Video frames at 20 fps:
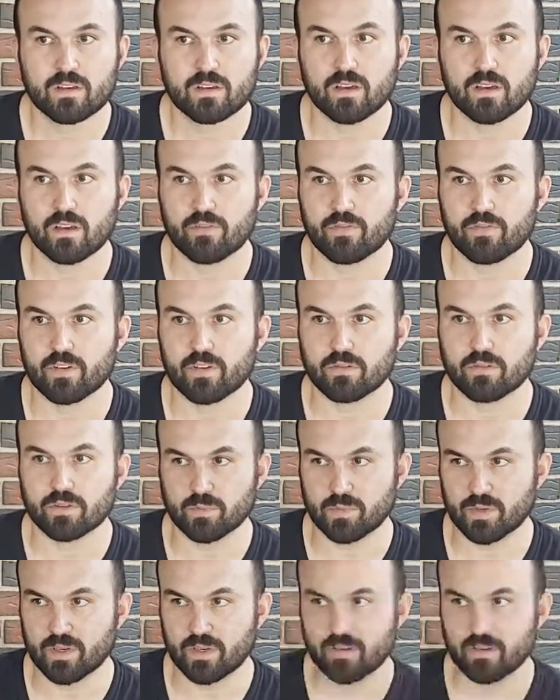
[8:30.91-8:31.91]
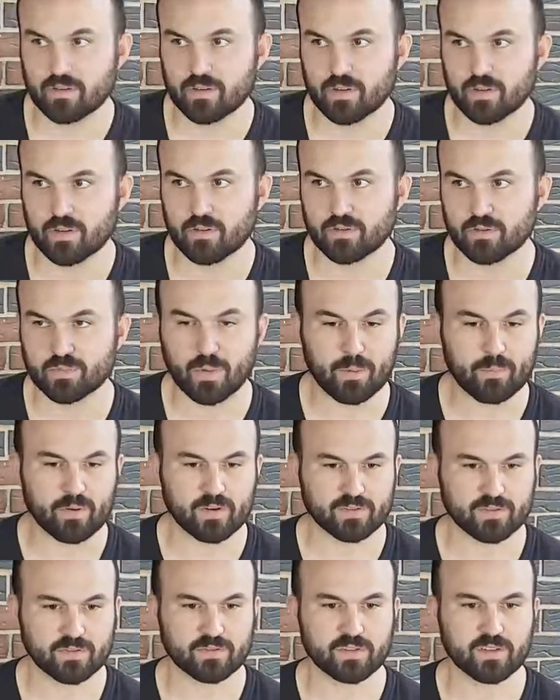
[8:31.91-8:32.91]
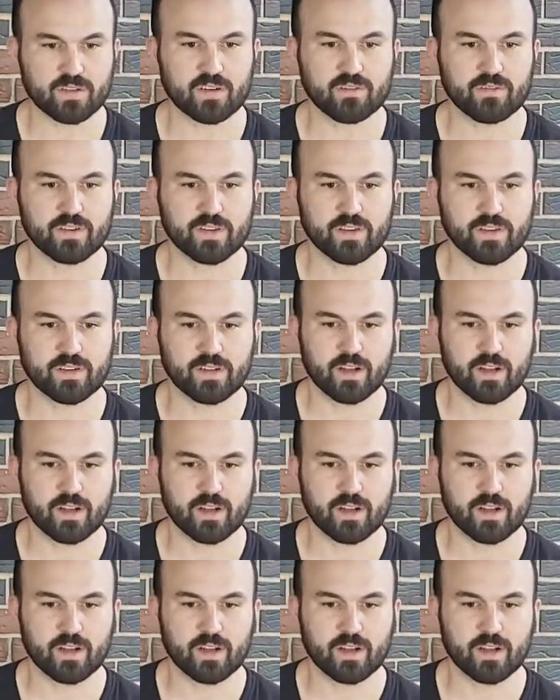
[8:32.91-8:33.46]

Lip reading: if it was me, and you know, it's my personal CRV,